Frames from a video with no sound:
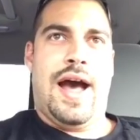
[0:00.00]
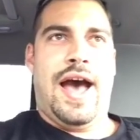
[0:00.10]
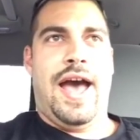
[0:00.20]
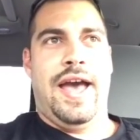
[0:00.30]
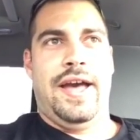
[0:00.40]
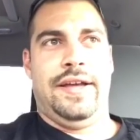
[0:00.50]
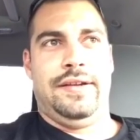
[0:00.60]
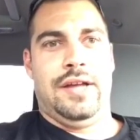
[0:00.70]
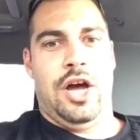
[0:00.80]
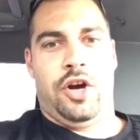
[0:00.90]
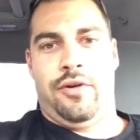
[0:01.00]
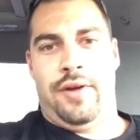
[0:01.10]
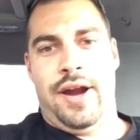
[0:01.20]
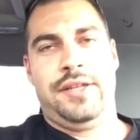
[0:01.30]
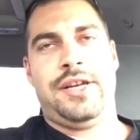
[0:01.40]
I had a
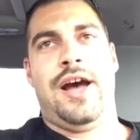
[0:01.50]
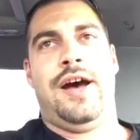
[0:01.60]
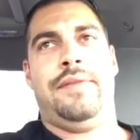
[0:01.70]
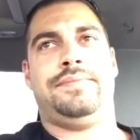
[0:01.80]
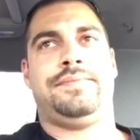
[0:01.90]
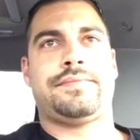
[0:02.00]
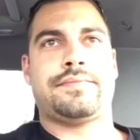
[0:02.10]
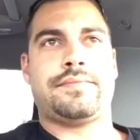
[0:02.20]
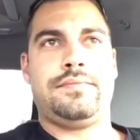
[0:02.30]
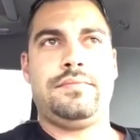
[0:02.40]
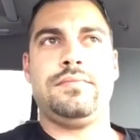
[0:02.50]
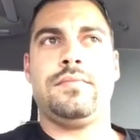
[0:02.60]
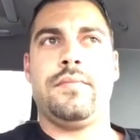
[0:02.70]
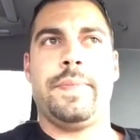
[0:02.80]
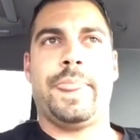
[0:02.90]
great job.
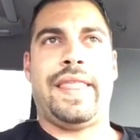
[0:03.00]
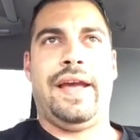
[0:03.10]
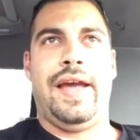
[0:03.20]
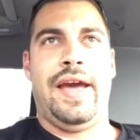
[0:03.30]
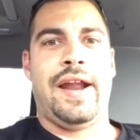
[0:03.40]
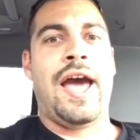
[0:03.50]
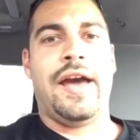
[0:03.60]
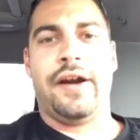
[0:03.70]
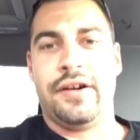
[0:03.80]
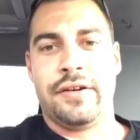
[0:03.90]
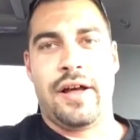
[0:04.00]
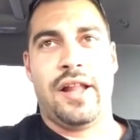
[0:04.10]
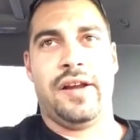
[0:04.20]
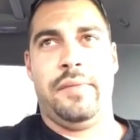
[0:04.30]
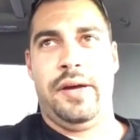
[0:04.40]
And I had a
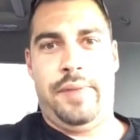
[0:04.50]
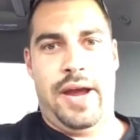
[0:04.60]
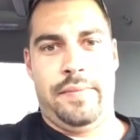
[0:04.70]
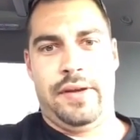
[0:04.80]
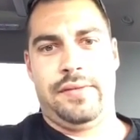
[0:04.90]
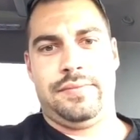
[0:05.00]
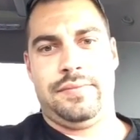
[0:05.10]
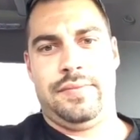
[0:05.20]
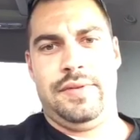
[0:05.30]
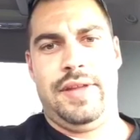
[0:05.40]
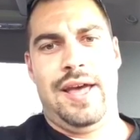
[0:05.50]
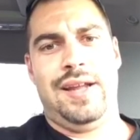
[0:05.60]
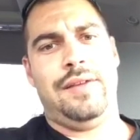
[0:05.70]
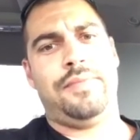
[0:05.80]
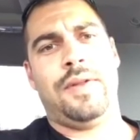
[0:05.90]
$100 a month payment. That
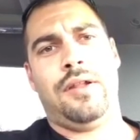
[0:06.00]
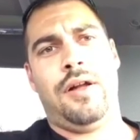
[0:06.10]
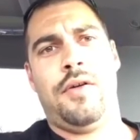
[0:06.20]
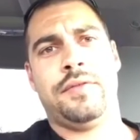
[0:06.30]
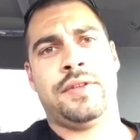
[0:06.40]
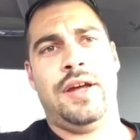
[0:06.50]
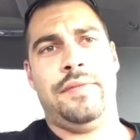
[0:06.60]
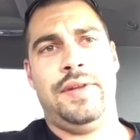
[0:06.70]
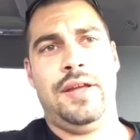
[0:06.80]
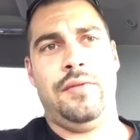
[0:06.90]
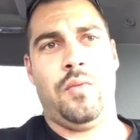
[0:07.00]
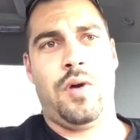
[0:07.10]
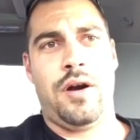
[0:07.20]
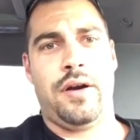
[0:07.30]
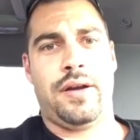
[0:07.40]
if the loan stuff didn't
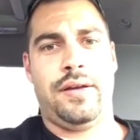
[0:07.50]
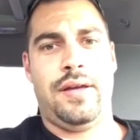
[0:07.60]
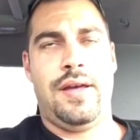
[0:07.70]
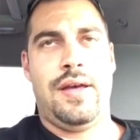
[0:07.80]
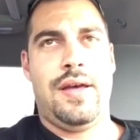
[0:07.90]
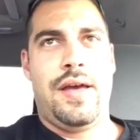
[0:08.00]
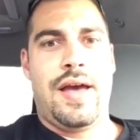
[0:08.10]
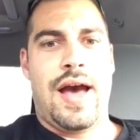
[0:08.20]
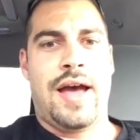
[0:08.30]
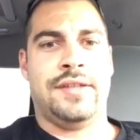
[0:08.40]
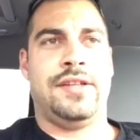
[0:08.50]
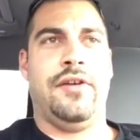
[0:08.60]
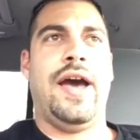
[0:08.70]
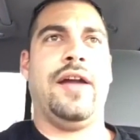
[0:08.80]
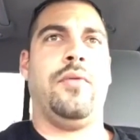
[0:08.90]
work, I
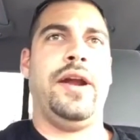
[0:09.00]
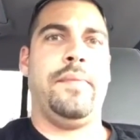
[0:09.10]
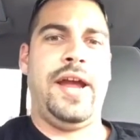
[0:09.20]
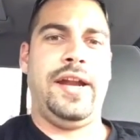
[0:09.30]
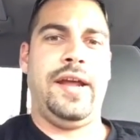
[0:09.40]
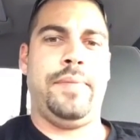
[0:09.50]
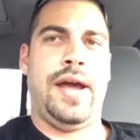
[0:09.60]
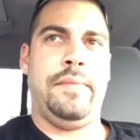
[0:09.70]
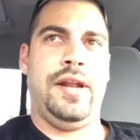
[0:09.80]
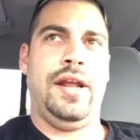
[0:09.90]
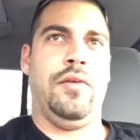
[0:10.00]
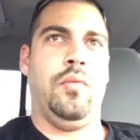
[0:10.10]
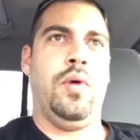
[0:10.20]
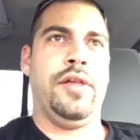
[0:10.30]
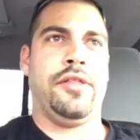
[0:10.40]
still had a way to make that payment and it
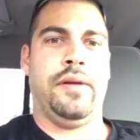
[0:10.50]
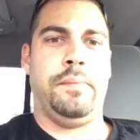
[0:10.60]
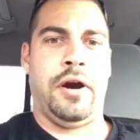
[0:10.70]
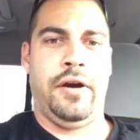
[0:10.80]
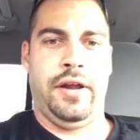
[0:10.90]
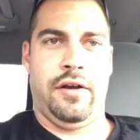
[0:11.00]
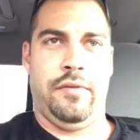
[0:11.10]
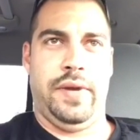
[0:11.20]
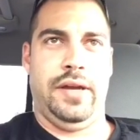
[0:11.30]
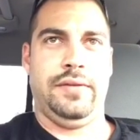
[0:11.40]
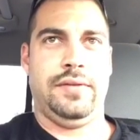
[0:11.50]
wasn't a burden on me.